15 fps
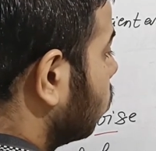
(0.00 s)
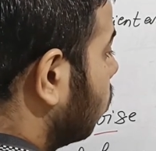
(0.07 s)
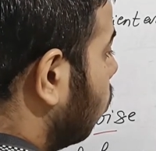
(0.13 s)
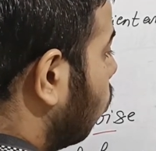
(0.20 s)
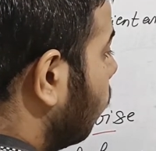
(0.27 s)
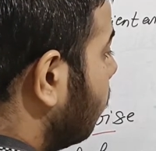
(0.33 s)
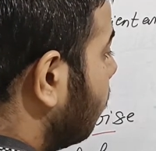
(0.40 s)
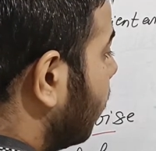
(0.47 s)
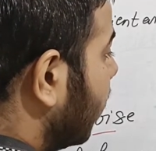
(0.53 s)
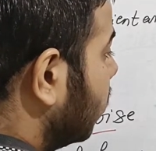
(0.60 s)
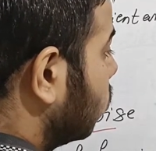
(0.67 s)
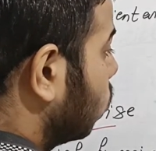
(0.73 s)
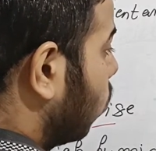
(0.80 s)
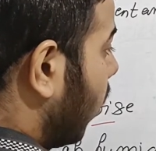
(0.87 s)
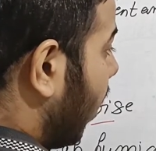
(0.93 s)
ohm per
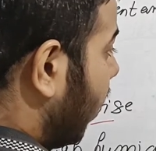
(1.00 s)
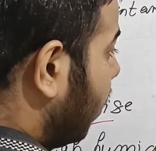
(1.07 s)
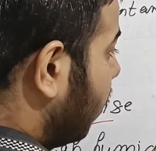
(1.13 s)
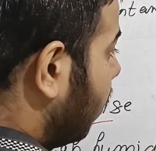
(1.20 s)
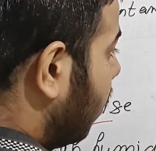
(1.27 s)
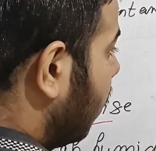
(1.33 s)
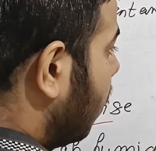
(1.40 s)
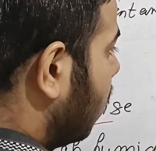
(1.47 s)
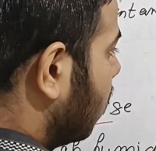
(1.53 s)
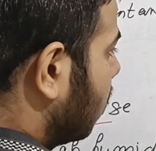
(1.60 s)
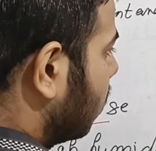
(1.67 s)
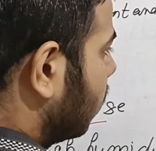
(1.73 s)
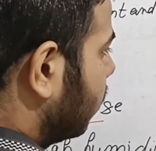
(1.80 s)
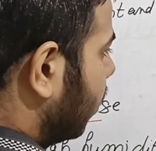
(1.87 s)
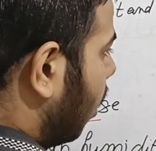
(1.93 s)
square
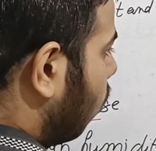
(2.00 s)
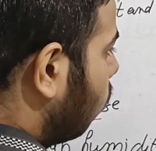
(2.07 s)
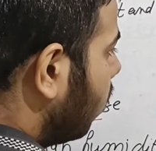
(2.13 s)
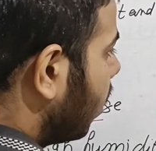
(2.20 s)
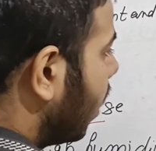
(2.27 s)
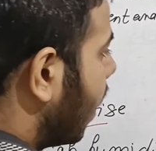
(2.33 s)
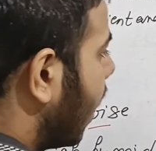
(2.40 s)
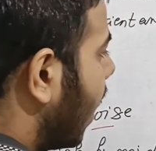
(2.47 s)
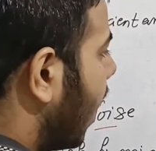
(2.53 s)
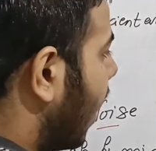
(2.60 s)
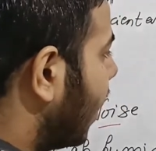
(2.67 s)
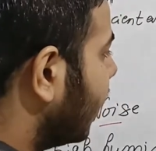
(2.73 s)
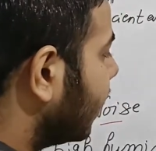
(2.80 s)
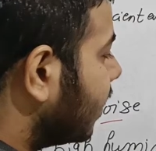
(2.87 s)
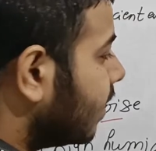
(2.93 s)
down,
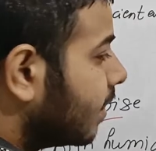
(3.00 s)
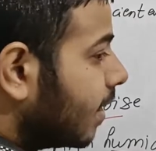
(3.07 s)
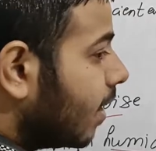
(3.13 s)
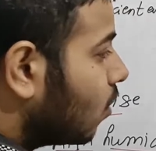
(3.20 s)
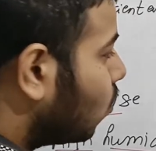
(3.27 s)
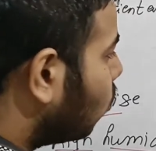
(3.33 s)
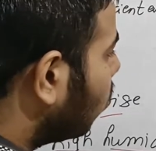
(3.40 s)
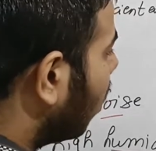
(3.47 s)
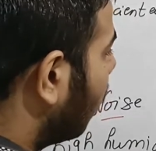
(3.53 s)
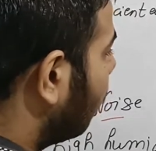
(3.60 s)
and it can go